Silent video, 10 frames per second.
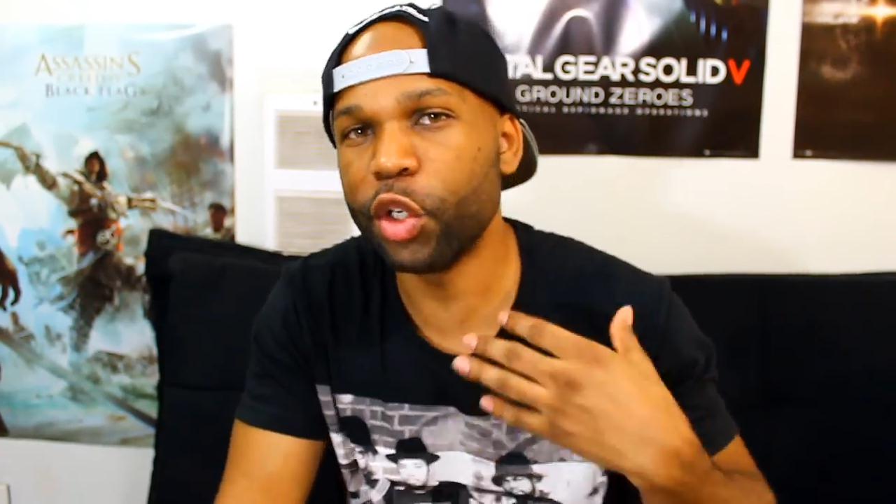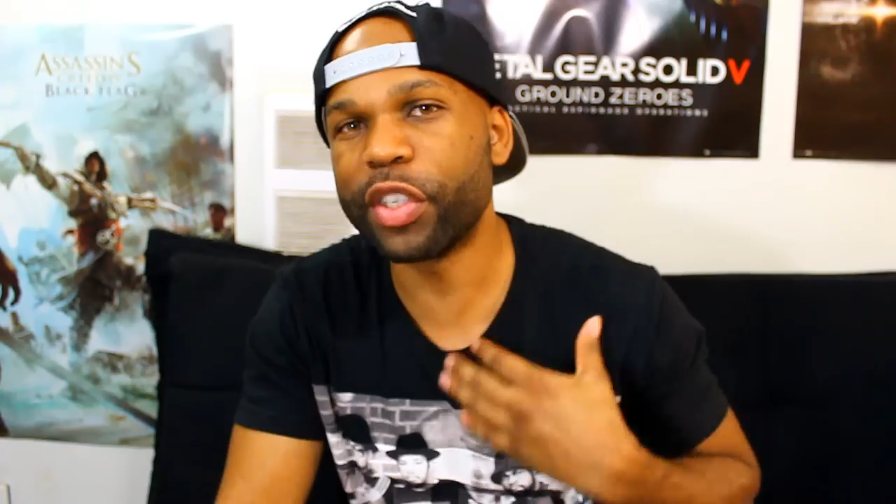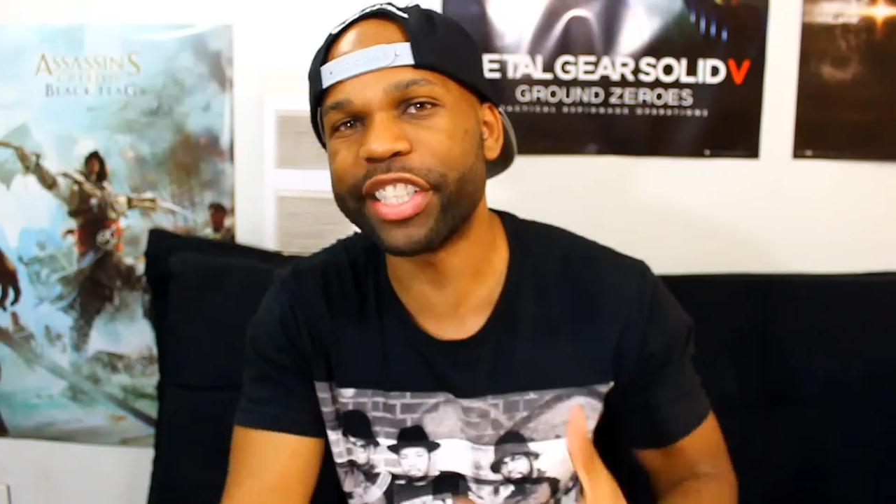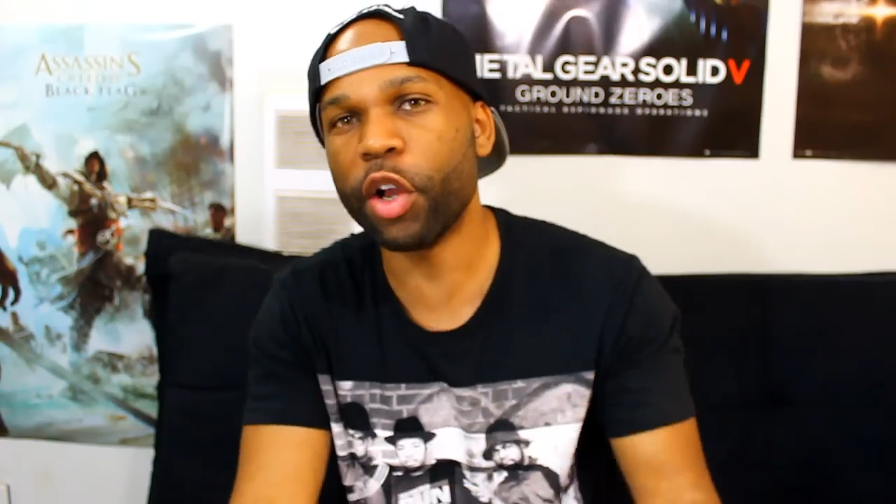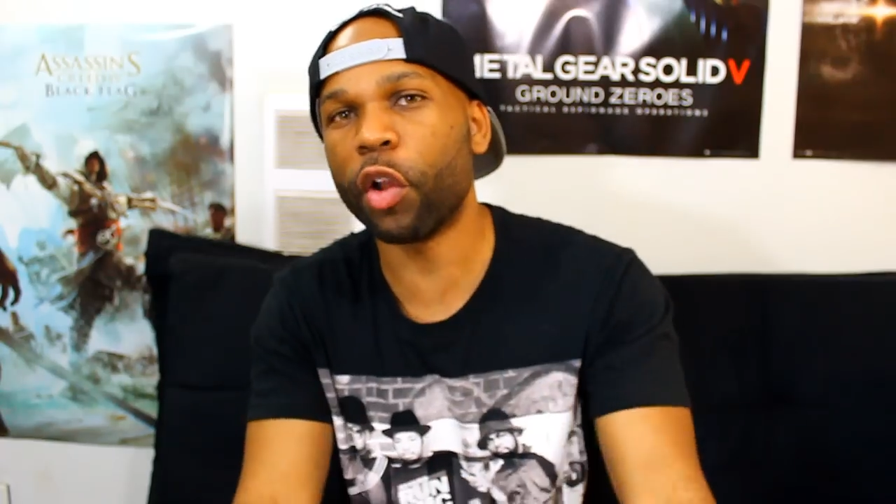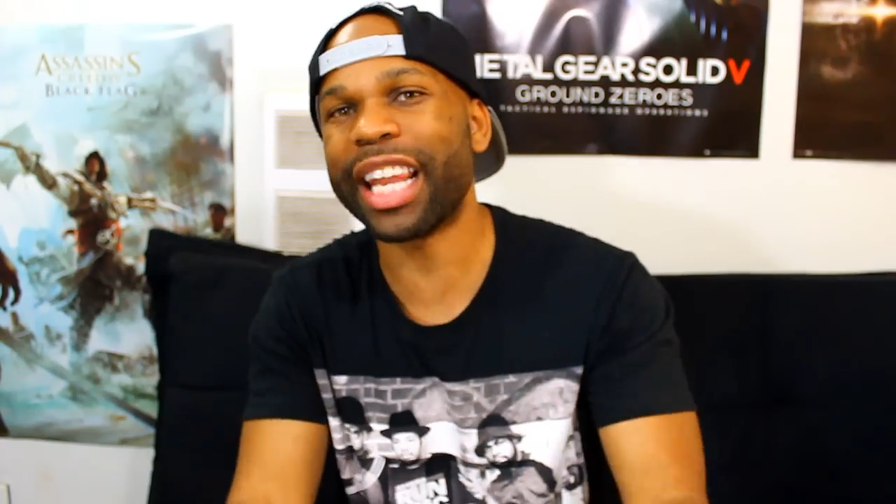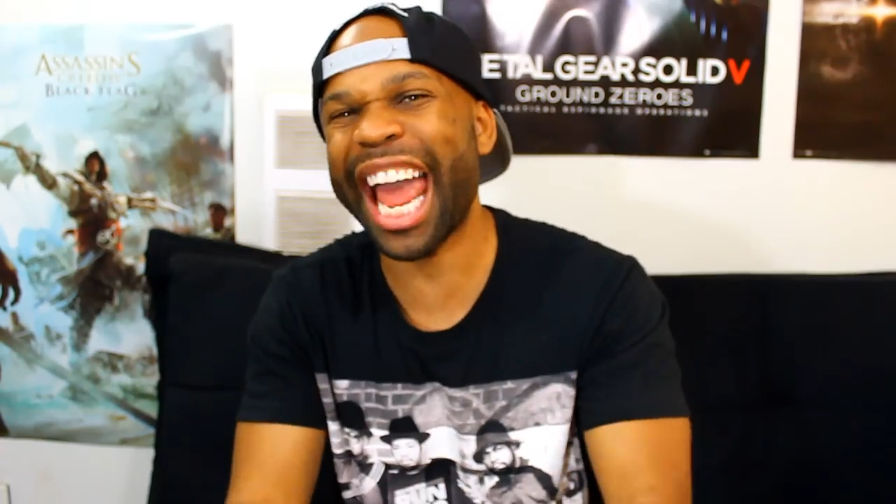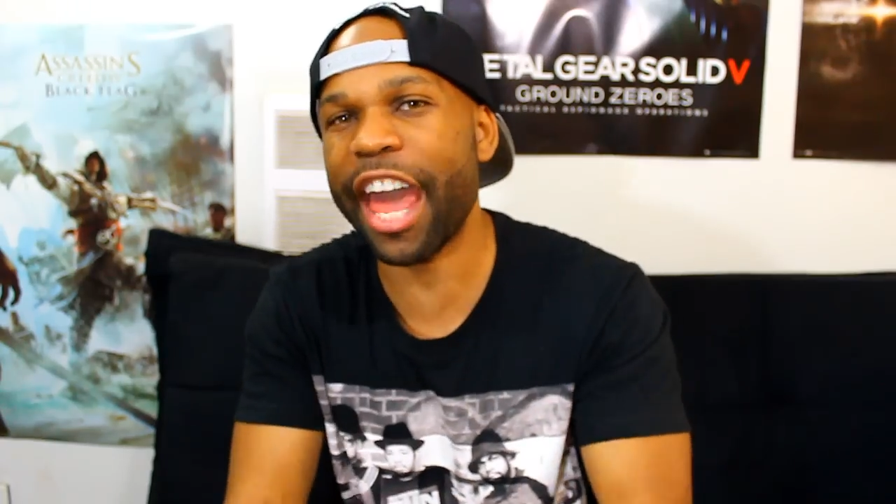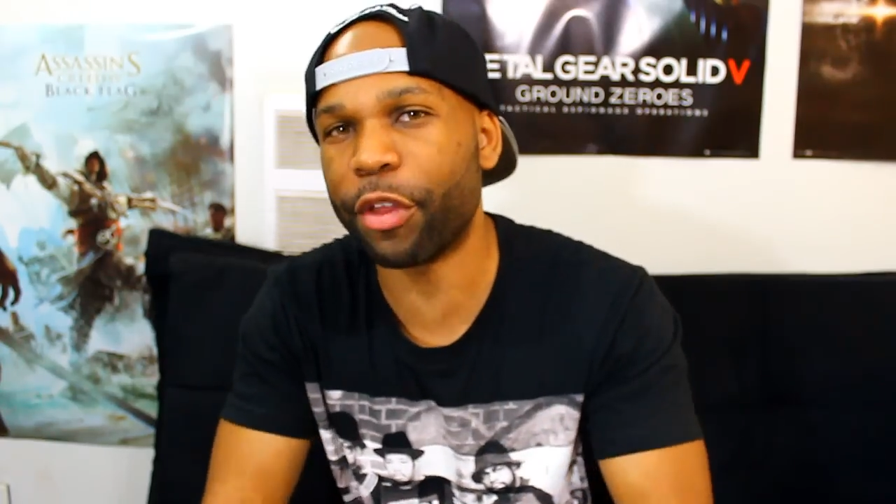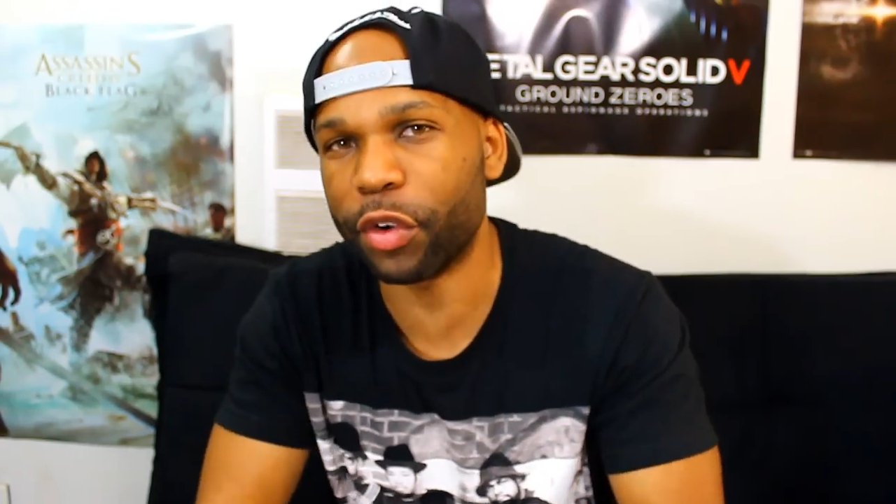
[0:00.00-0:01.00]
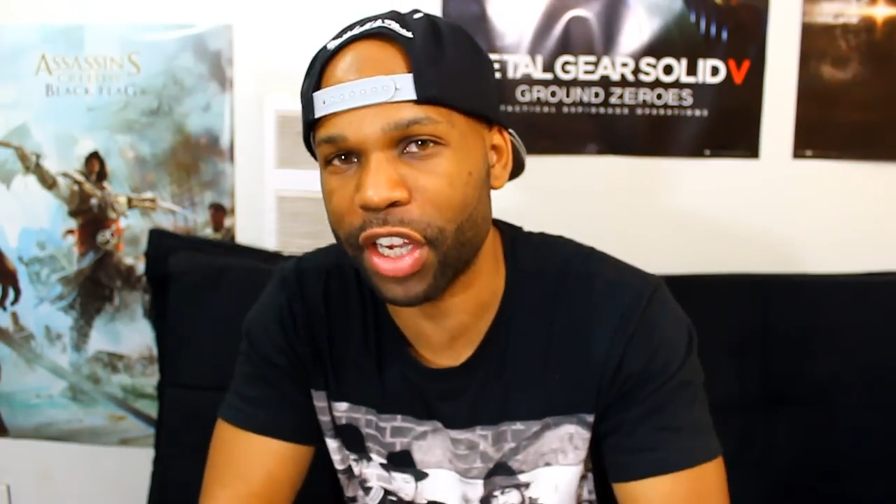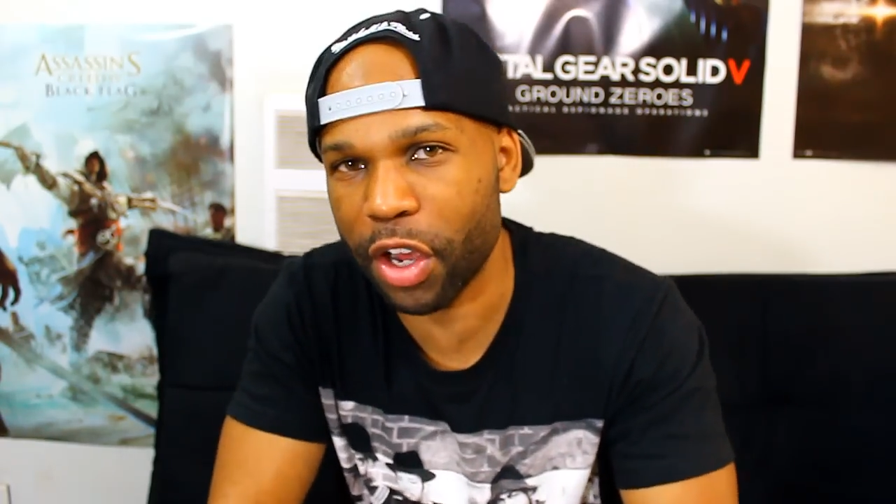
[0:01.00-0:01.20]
You still lathered